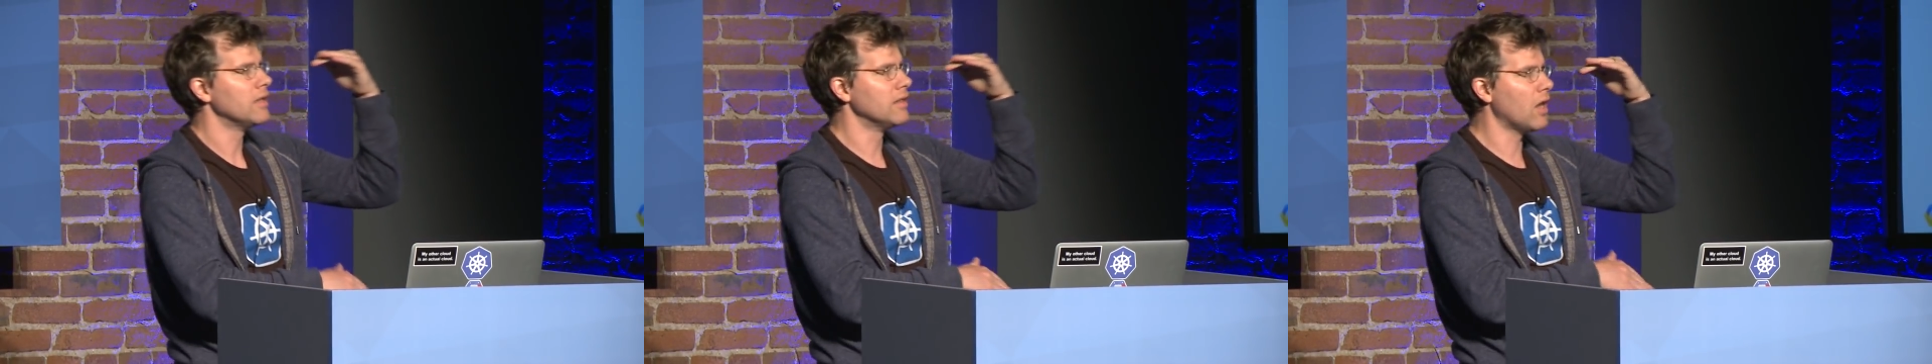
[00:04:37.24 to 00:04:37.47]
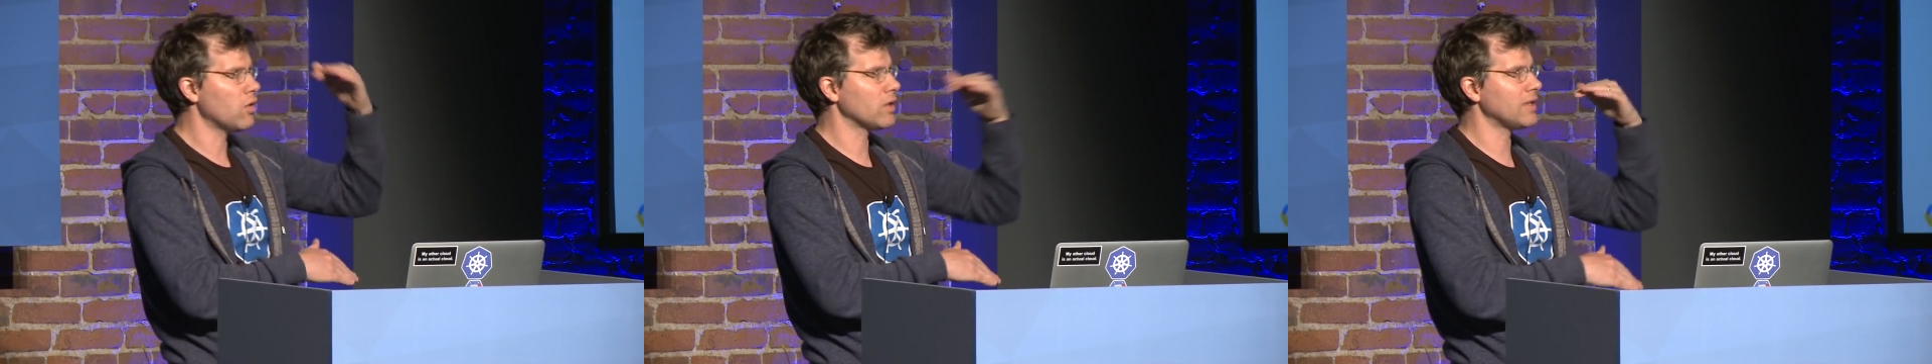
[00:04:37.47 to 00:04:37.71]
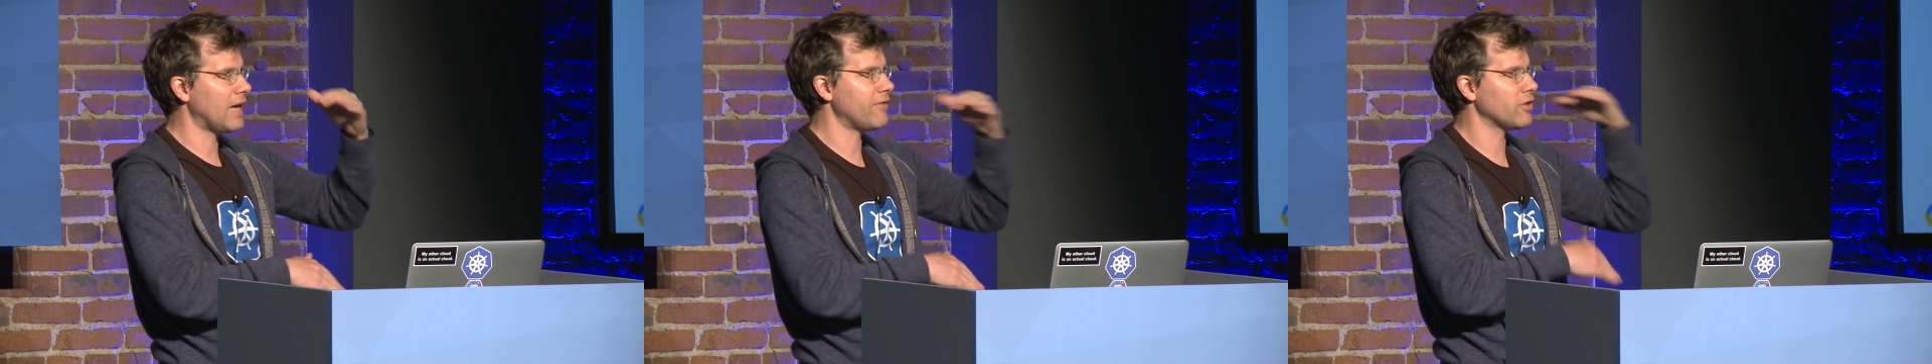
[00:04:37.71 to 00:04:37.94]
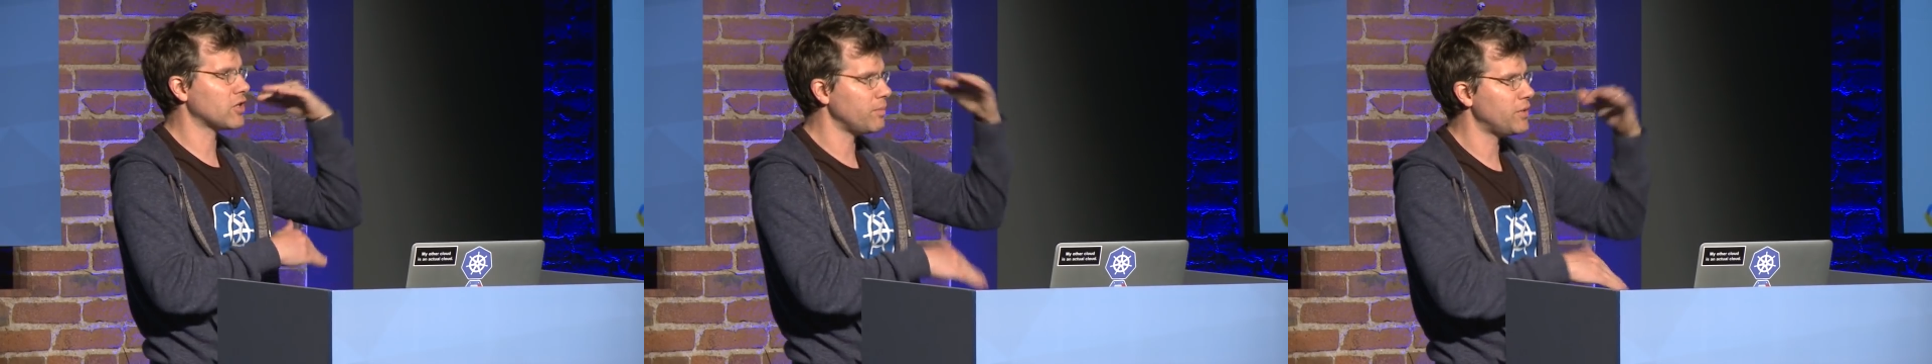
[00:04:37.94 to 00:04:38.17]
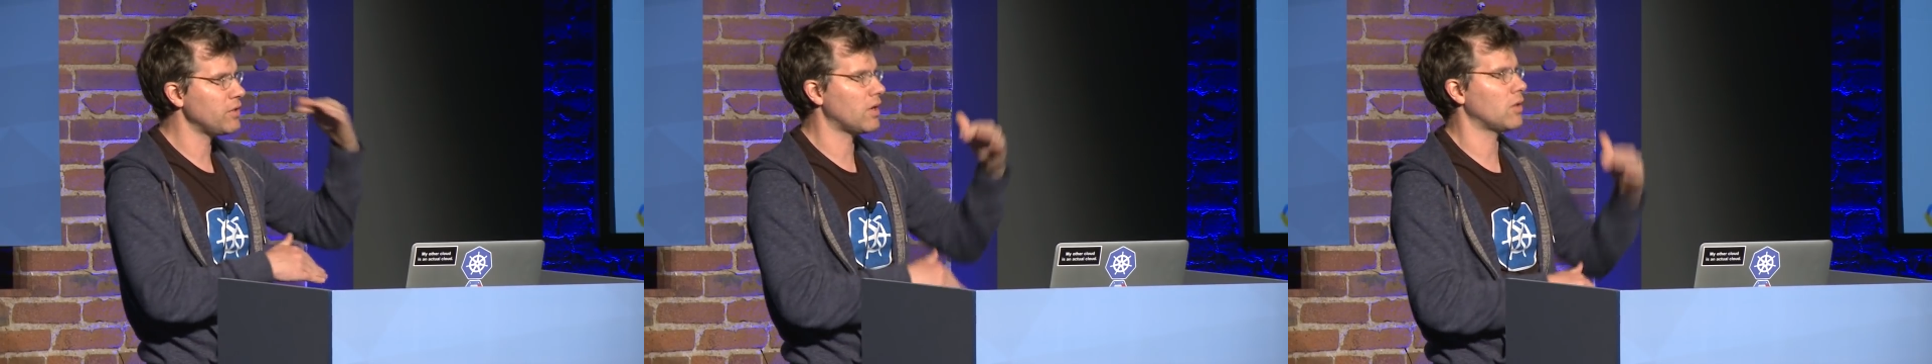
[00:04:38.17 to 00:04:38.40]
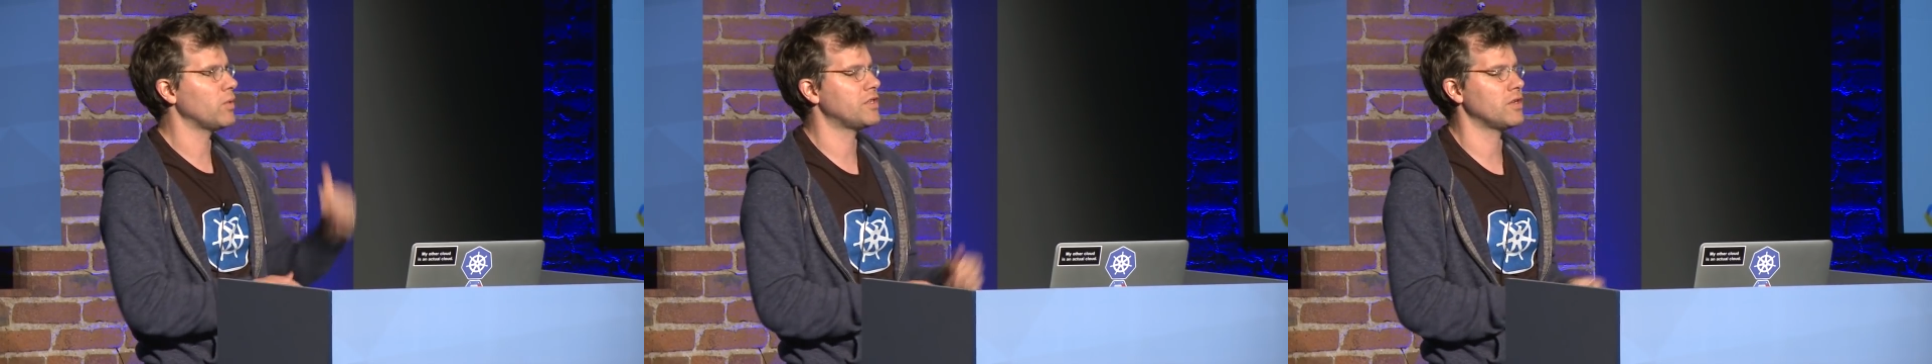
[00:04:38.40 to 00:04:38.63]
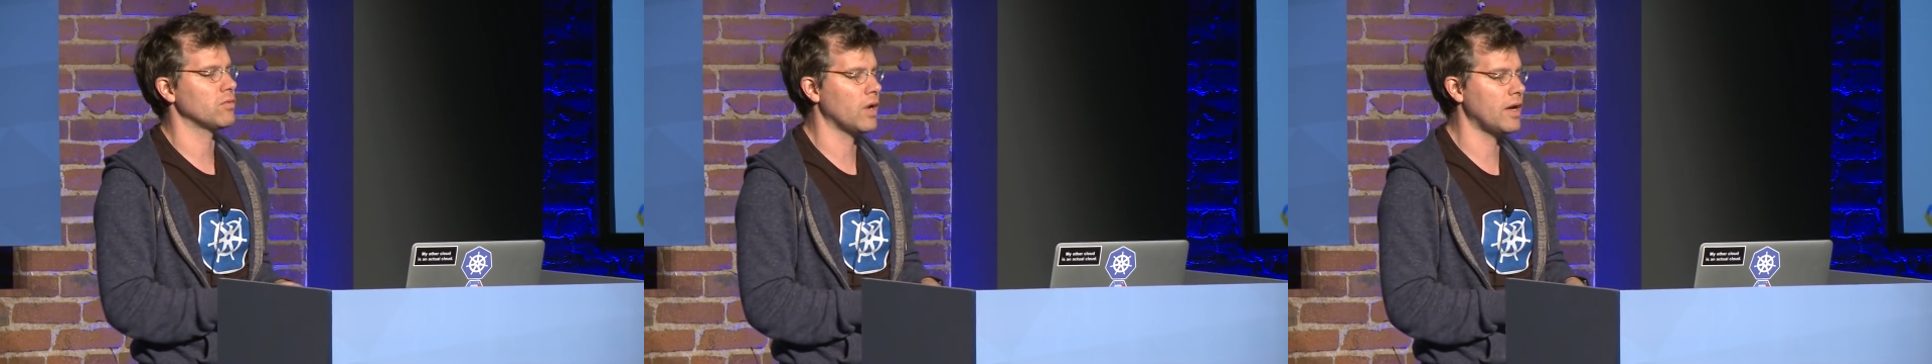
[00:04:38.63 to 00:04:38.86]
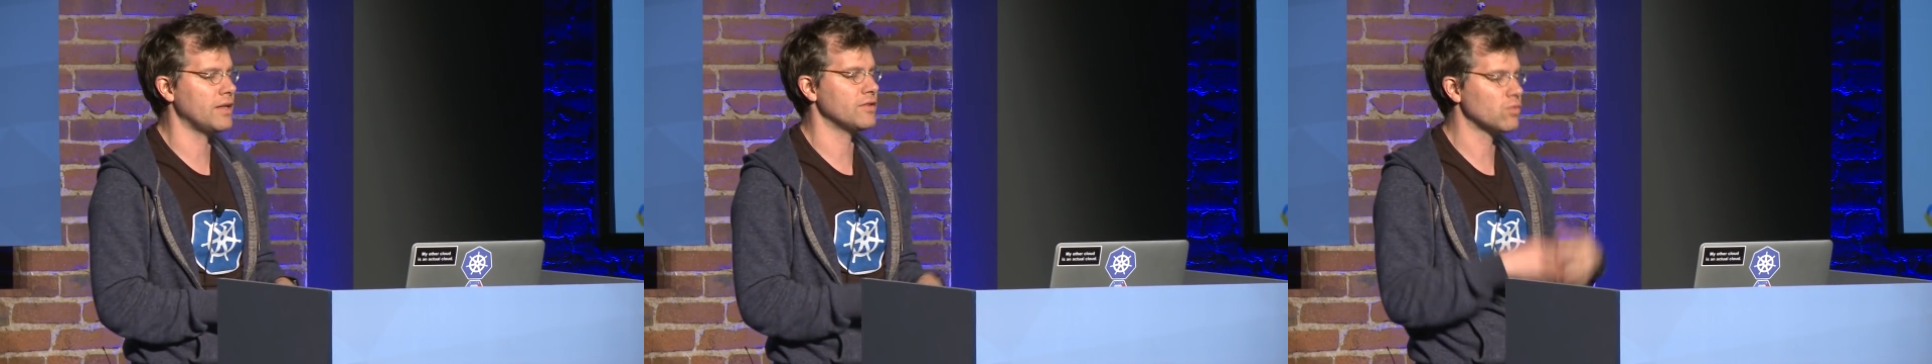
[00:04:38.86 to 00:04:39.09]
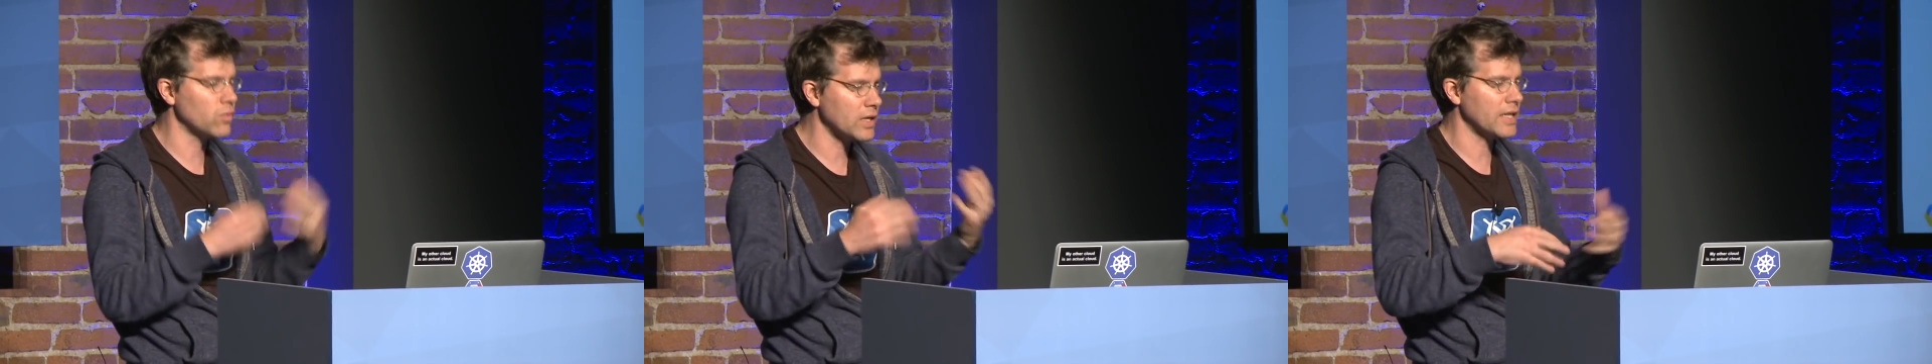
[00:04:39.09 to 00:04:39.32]
lower level compute on which it
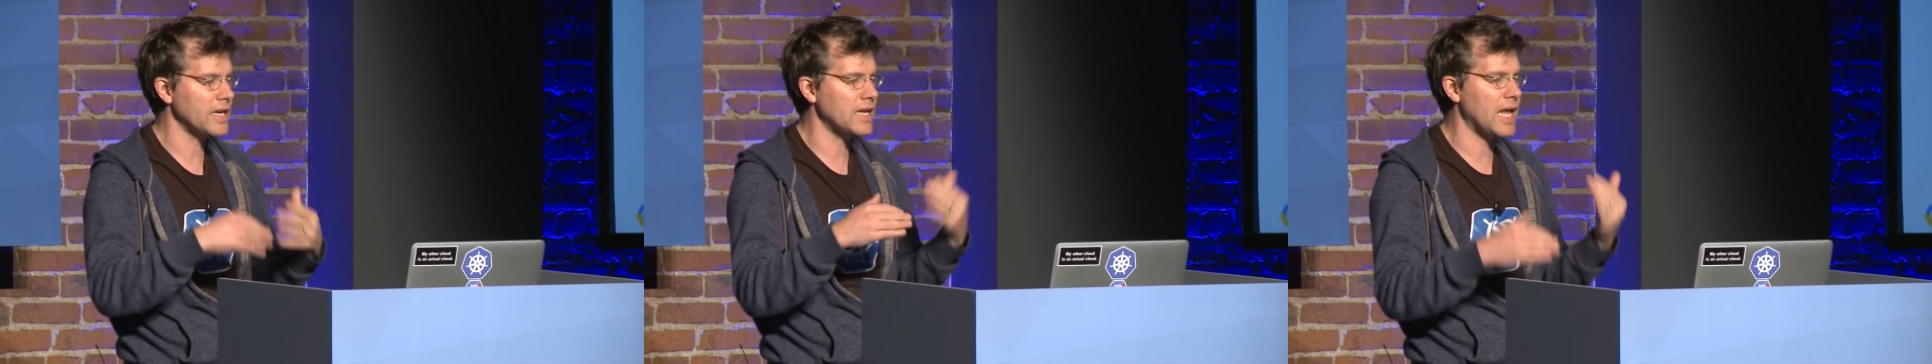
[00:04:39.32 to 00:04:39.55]
runs really